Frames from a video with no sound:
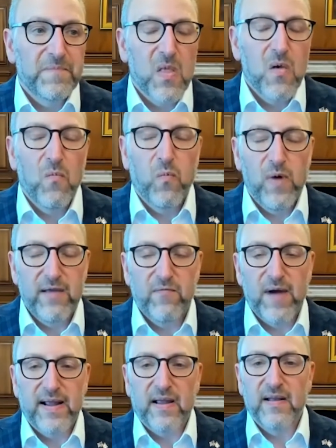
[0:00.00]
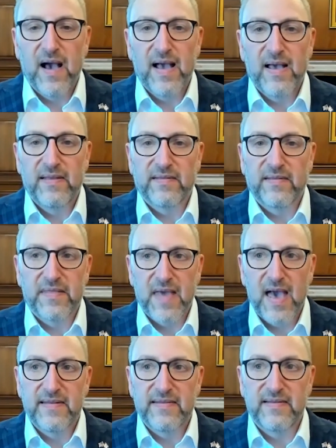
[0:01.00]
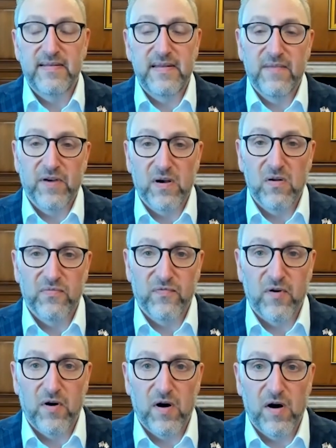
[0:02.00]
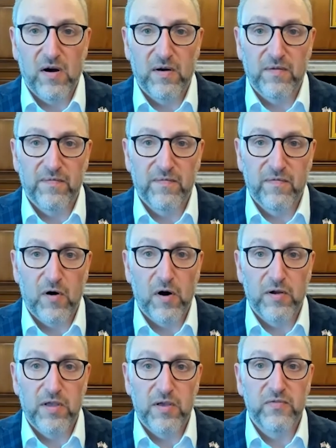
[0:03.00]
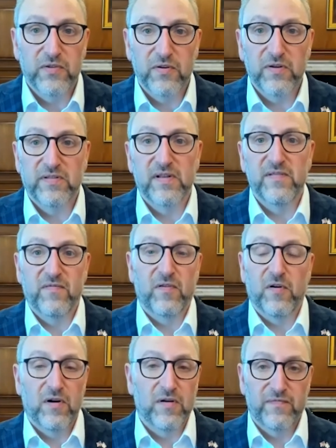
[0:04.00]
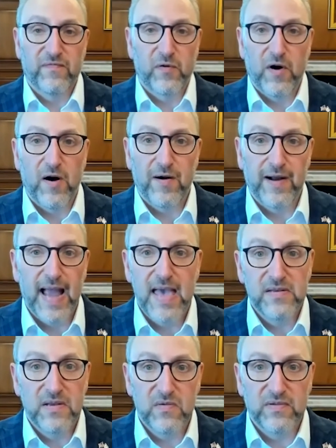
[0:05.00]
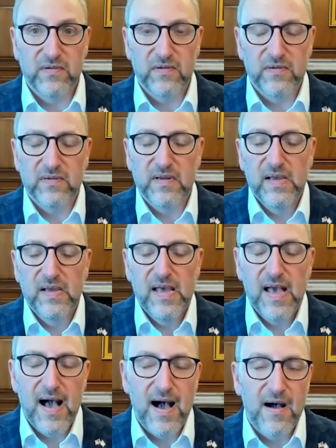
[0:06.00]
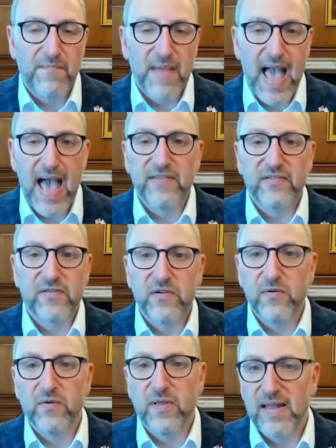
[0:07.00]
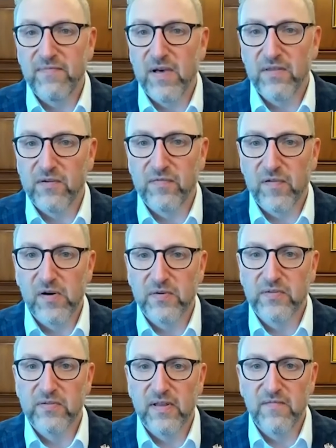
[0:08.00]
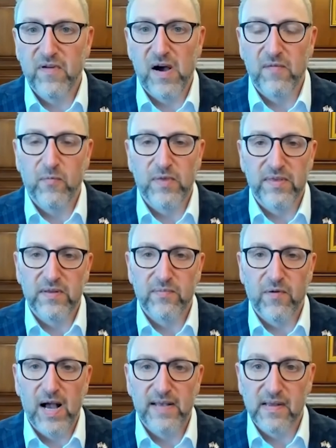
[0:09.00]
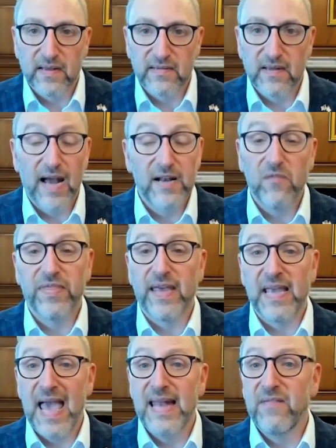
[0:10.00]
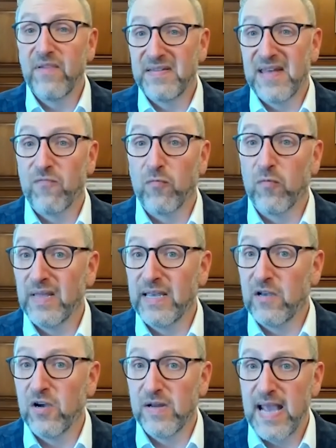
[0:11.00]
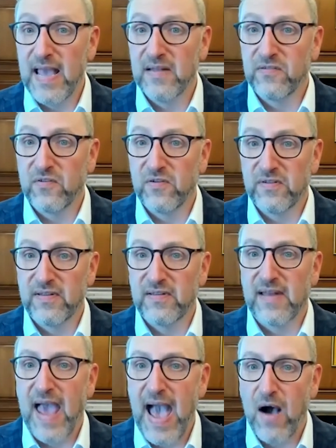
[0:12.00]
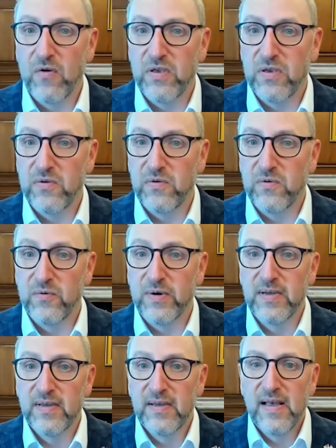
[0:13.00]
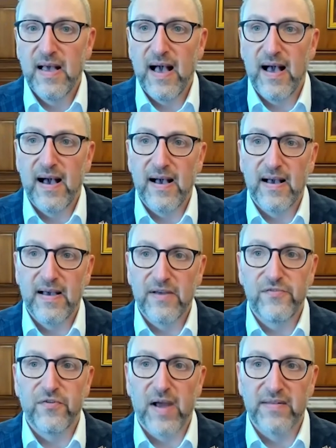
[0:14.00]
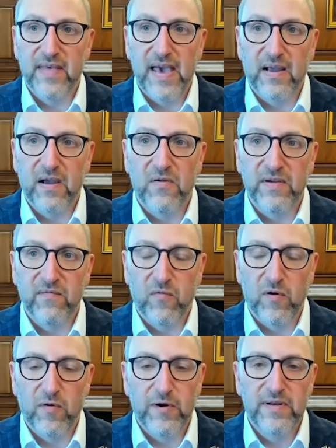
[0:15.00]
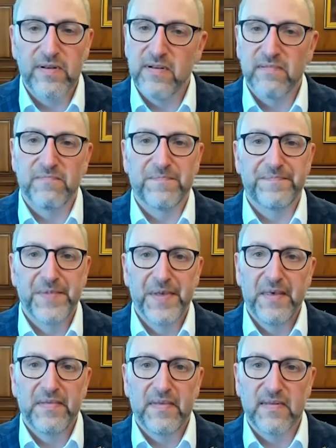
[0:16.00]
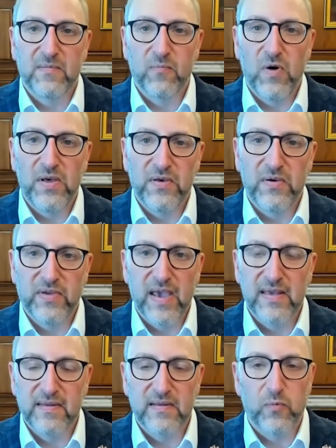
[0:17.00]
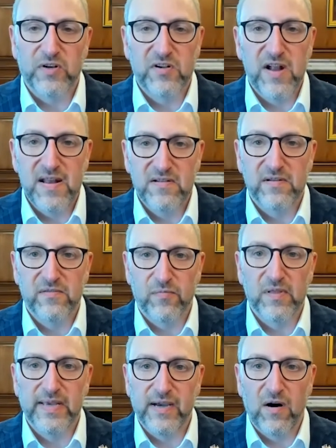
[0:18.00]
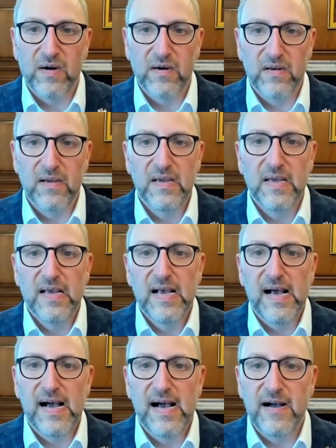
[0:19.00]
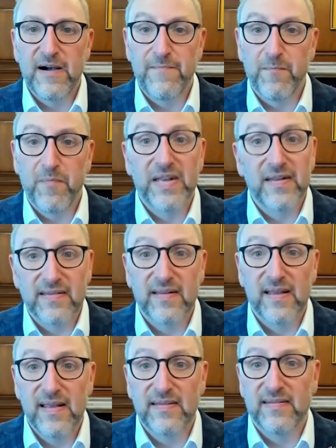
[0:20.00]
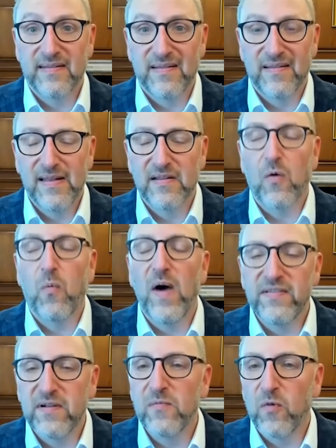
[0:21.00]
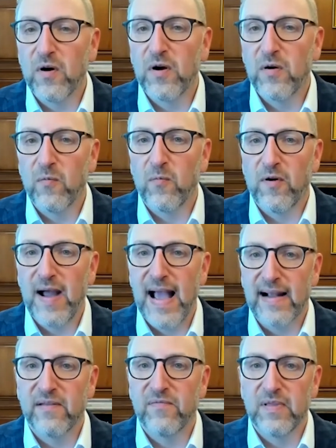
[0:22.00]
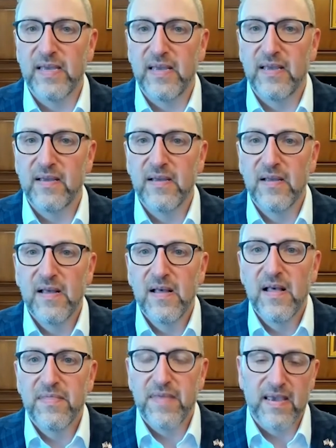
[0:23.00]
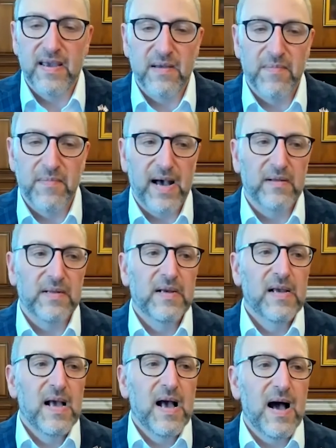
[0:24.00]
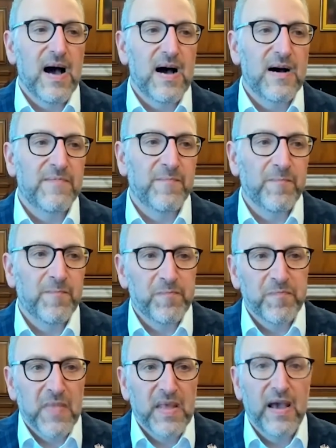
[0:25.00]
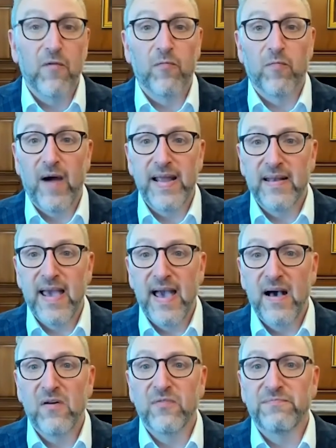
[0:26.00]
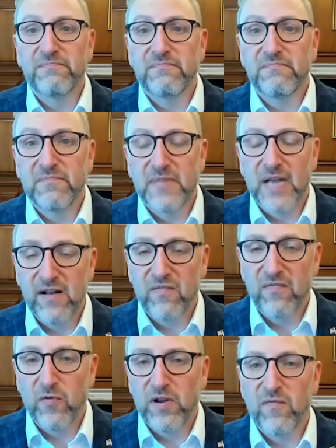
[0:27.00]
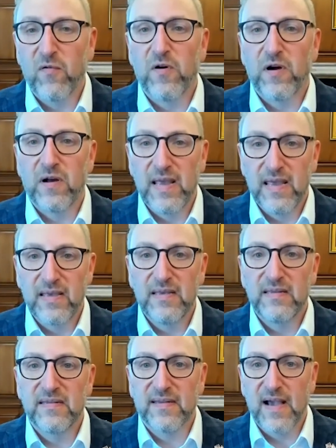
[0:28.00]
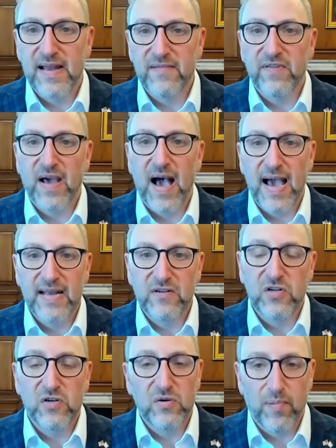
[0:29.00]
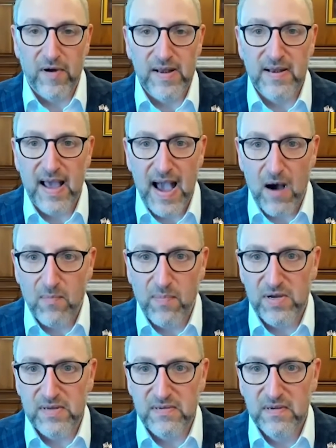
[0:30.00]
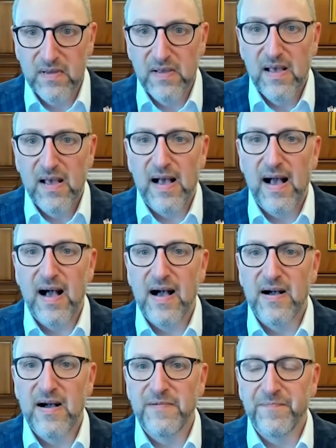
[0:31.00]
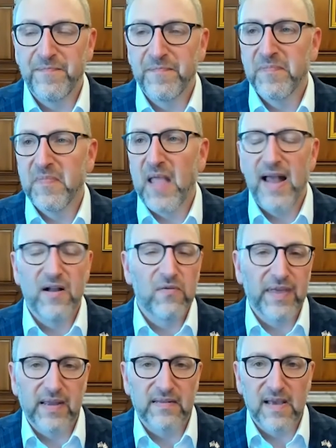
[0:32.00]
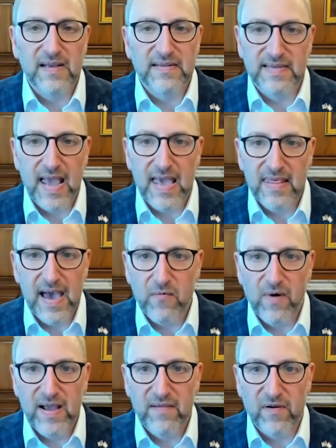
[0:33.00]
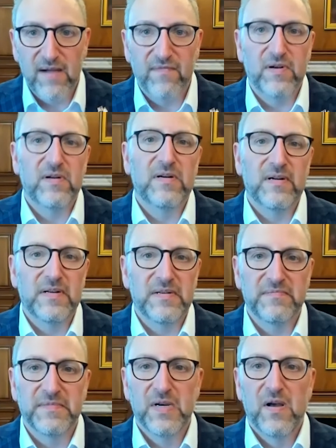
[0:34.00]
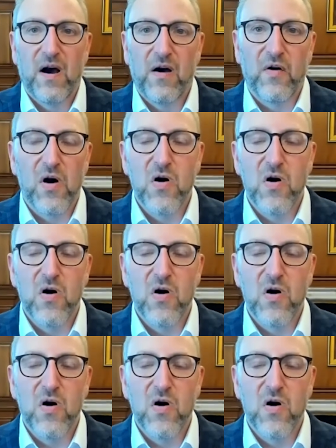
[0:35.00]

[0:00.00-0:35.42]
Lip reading: we recognize that that's difficult for our users and for our end users, as do a lot of other folks involved with this process. I don't think any of us have really good answers as to how you address that going forward. And this is one of those cases where change is really hard. But it's a question we're actively thinking about. Right now, Title 44 is kind of tied to print output. I don't think it's going to stay that way forever. And our